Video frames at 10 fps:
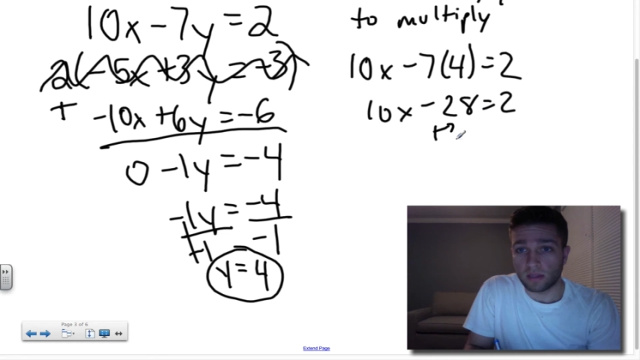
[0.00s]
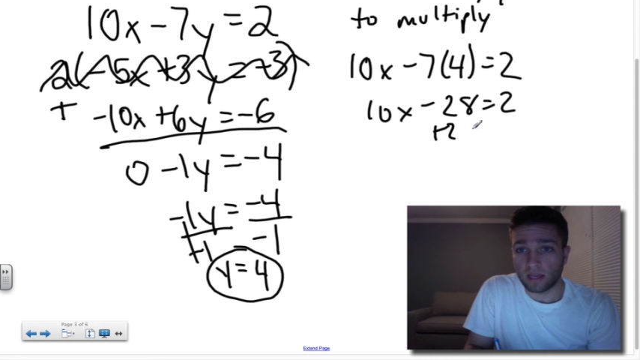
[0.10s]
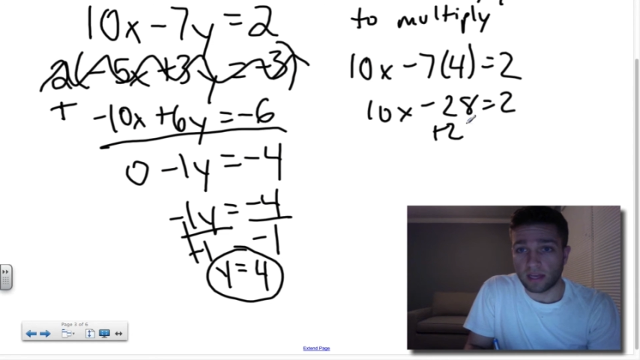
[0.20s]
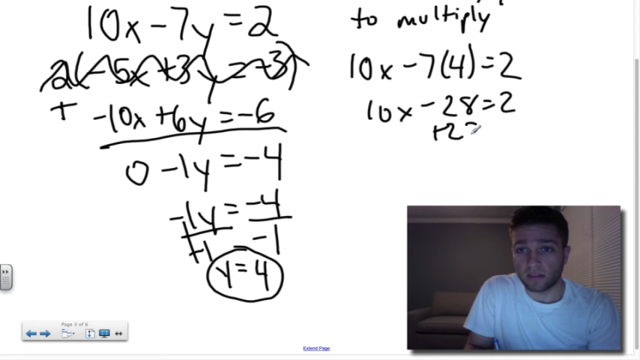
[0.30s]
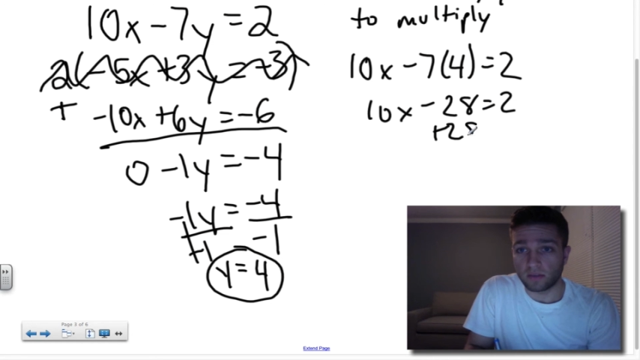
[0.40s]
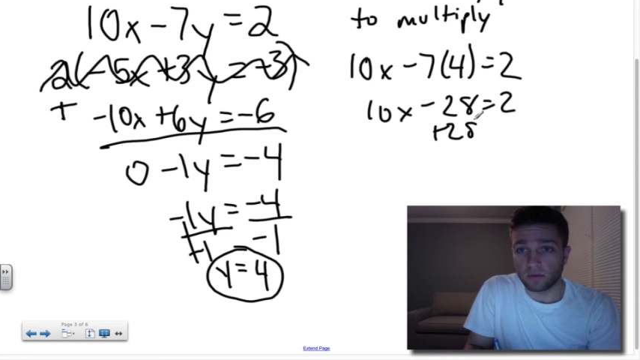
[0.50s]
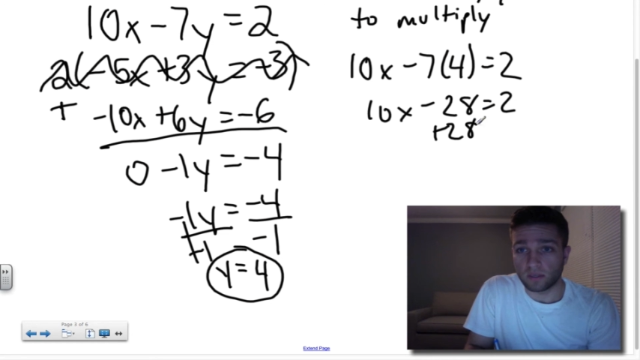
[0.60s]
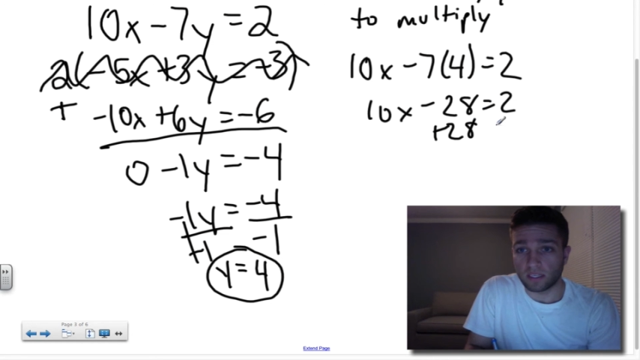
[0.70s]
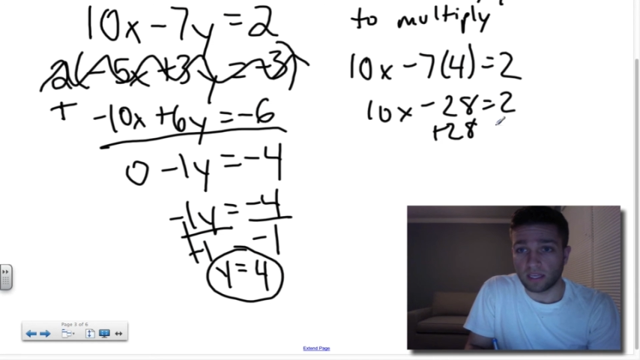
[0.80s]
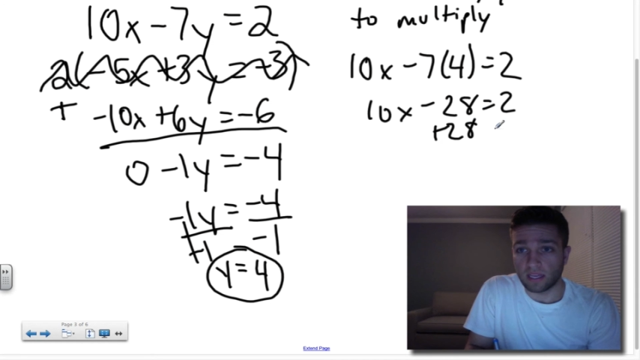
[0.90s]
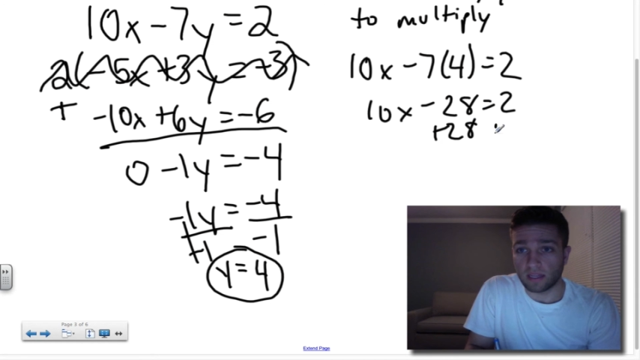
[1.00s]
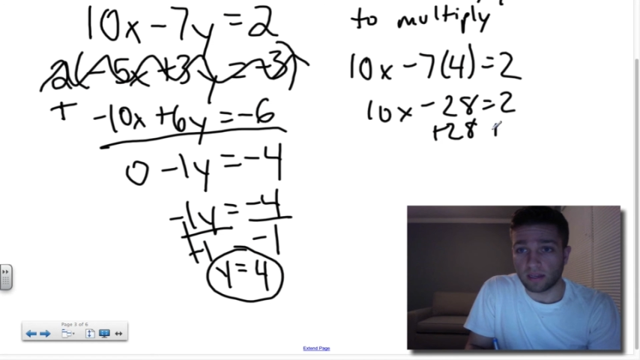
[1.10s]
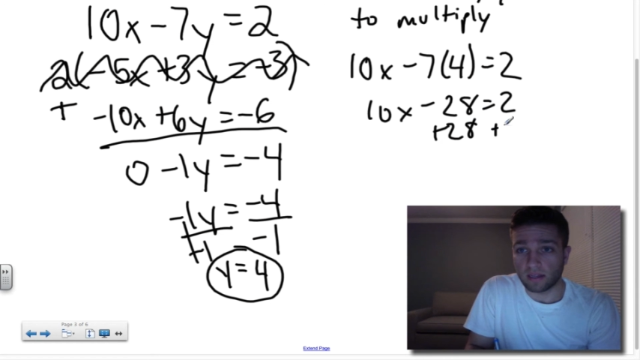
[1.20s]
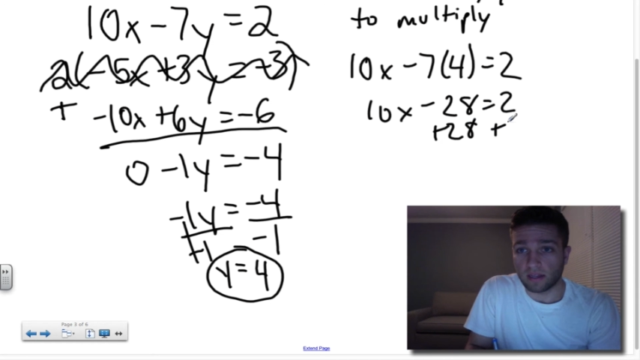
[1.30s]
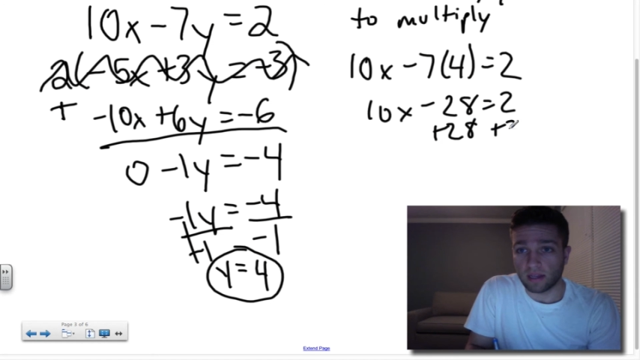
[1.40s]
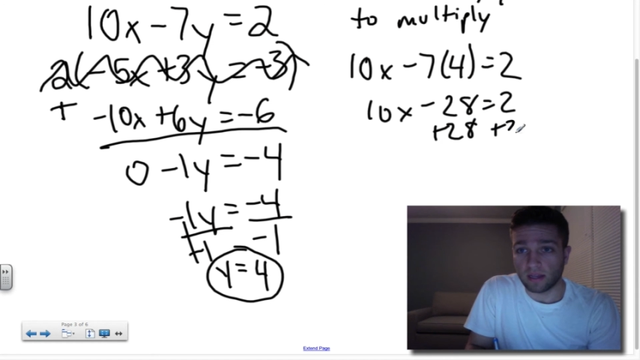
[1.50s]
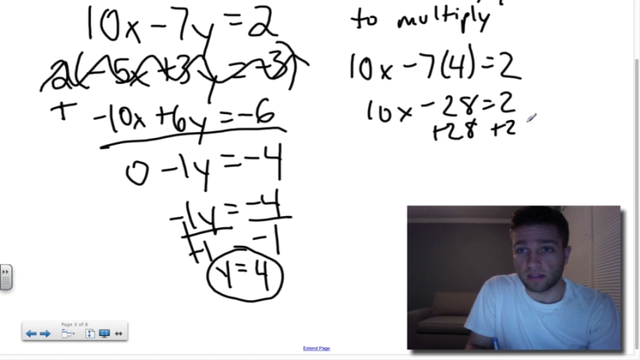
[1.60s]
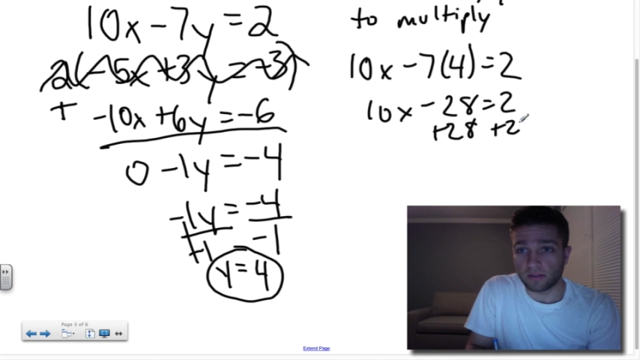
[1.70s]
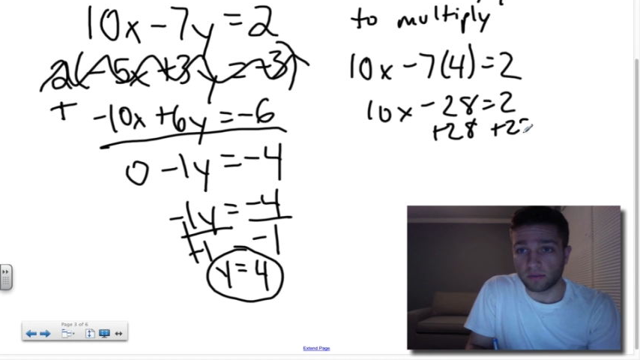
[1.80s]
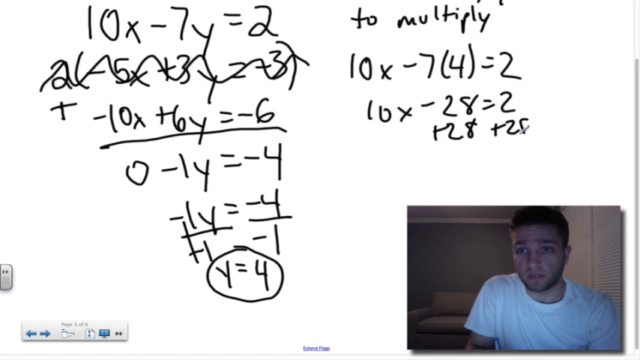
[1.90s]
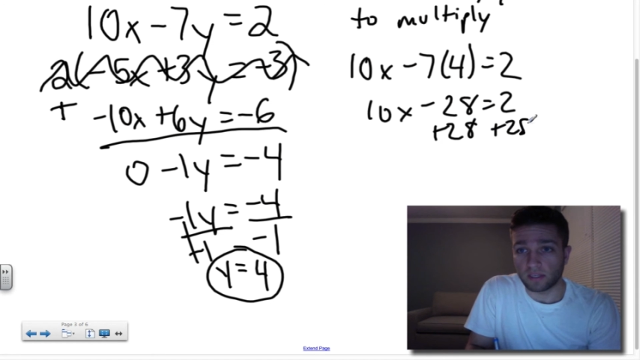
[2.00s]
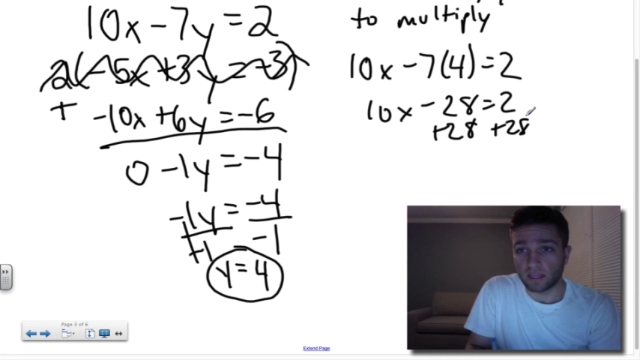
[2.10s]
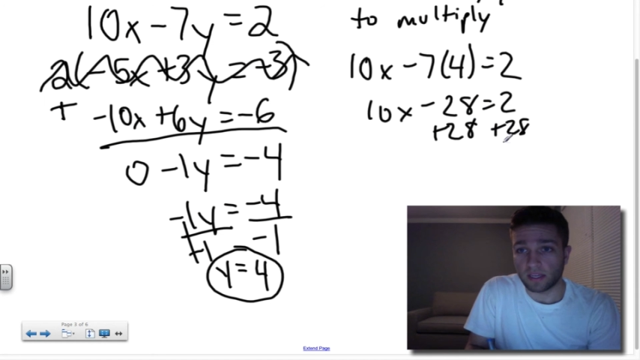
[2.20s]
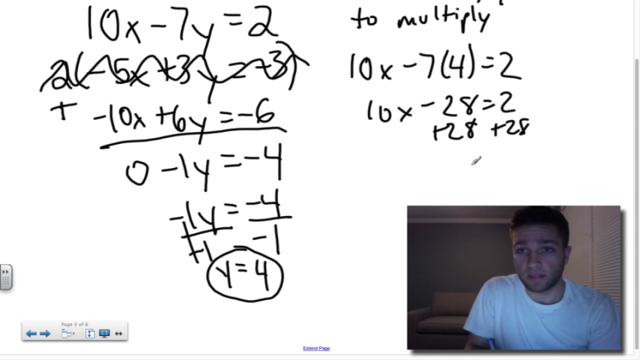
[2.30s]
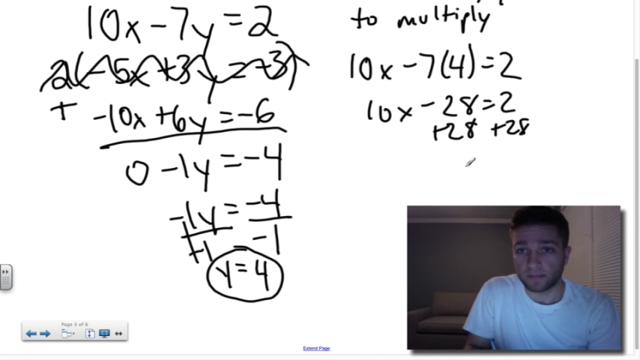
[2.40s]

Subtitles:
Add 28, add 28.